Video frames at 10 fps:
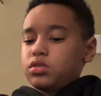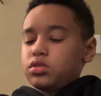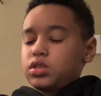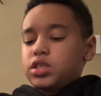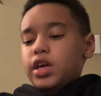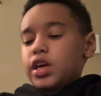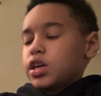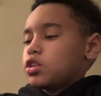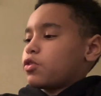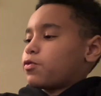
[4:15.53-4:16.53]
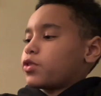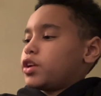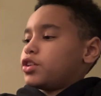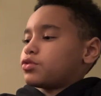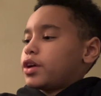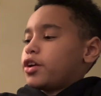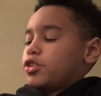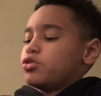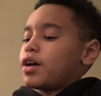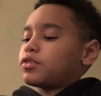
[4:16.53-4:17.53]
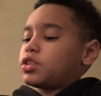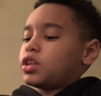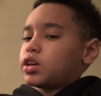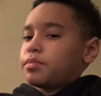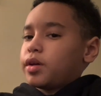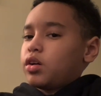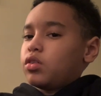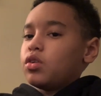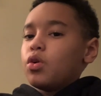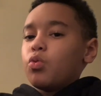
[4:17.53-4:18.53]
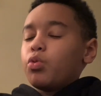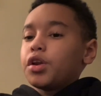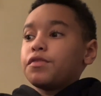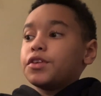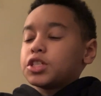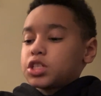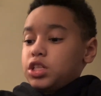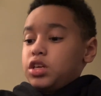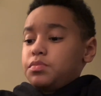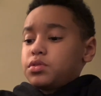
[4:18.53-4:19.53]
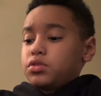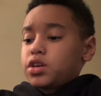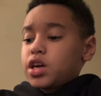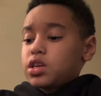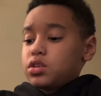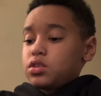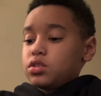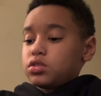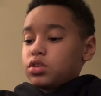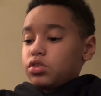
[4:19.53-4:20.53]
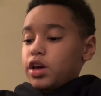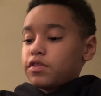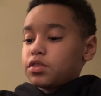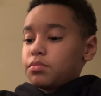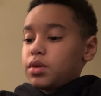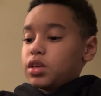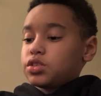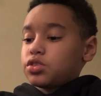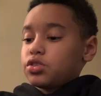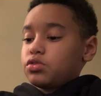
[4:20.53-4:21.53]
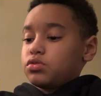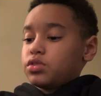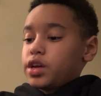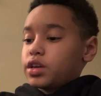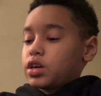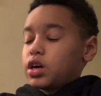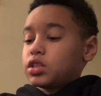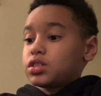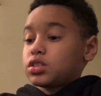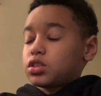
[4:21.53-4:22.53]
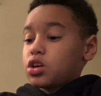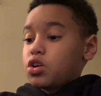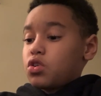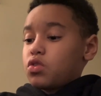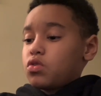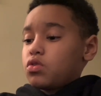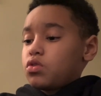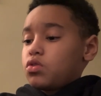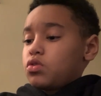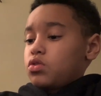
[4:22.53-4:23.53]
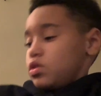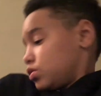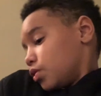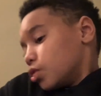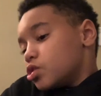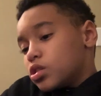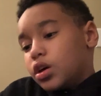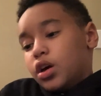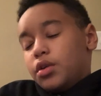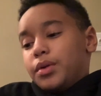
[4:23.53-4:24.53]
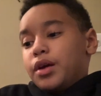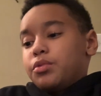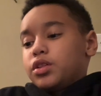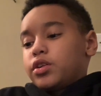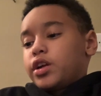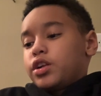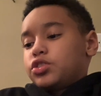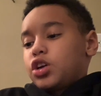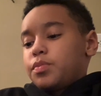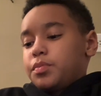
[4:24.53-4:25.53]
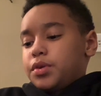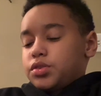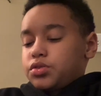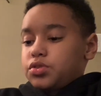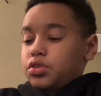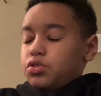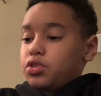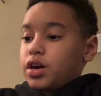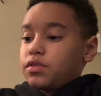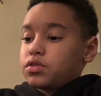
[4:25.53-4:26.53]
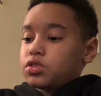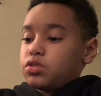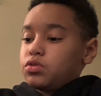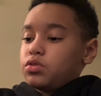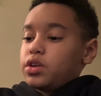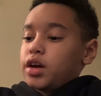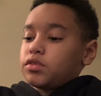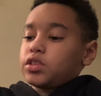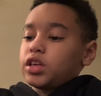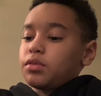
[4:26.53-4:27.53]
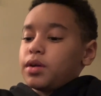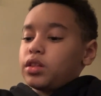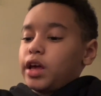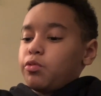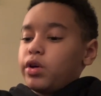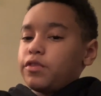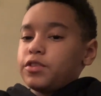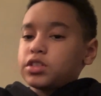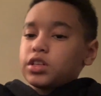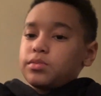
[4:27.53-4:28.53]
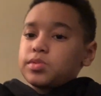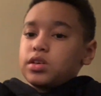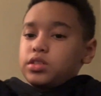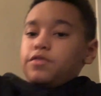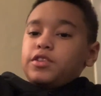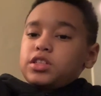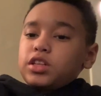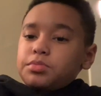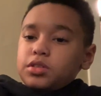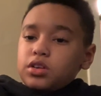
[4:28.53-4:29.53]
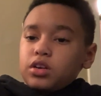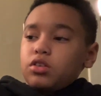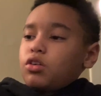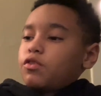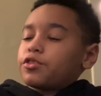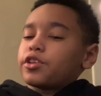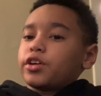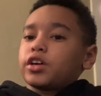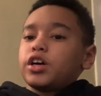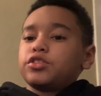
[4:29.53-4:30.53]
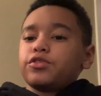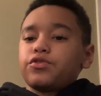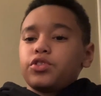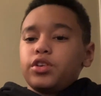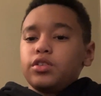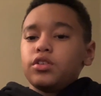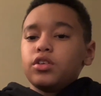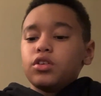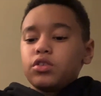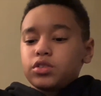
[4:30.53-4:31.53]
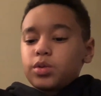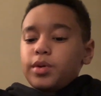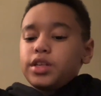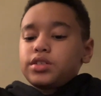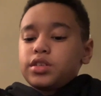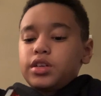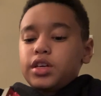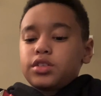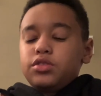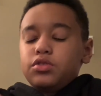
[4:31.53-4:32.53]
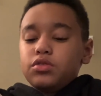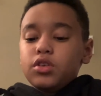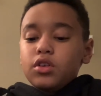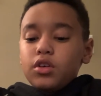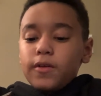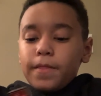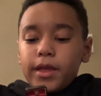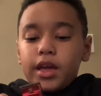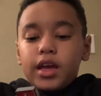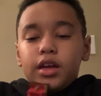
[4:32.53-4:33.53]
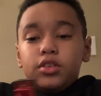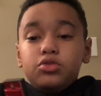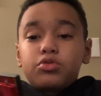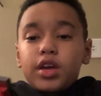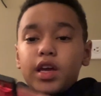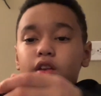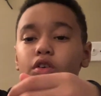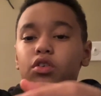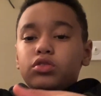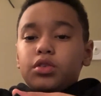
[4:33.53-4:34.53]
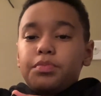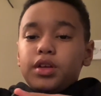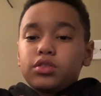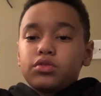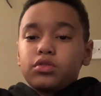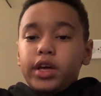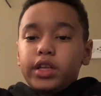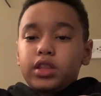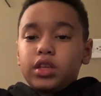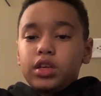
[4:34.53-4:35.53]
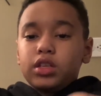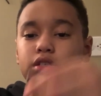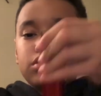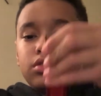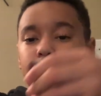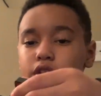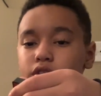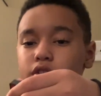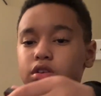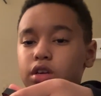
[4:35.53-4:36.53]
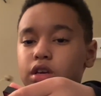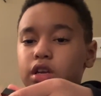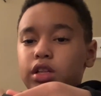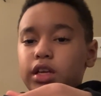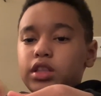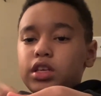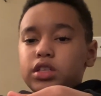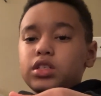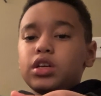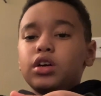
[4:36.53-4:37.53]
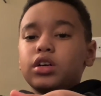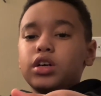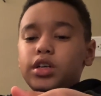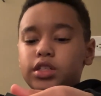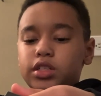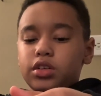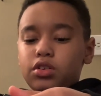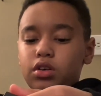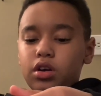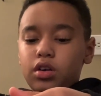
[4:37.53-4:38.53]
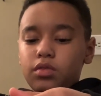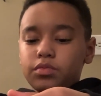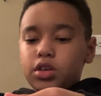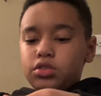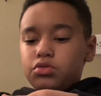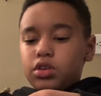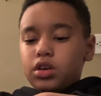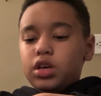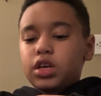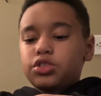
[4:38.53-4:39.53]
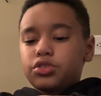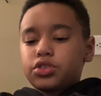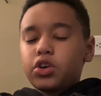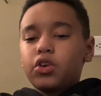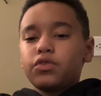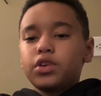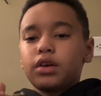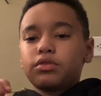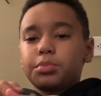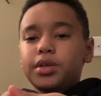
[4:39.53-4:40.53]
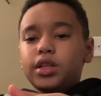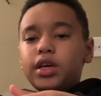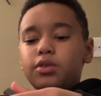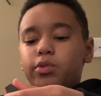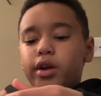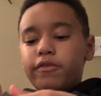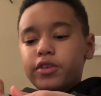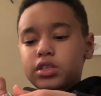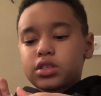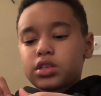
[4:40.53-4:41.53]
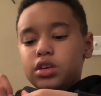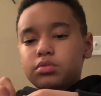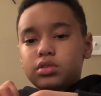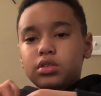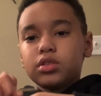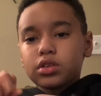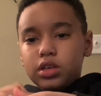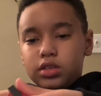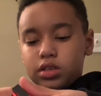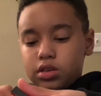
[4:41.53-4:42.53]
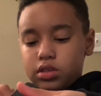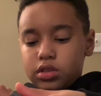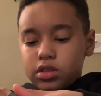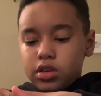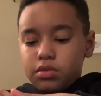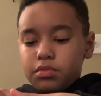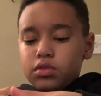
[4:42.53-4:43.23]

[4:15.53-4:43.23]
say your friend is right here, you have to think about, what if it slips, okay? So you have to make sure you like cut slow. And we learned how to sharpen pencils. So you have to think about, like, what if it slips? Because if it slips, it's gonna go over there and cut your friend or somebody that's sitting next to you. And you can't hold the pencil like this and cut it like this, because you can cut yourself. You have to be like, what if it slips? Because it could slip.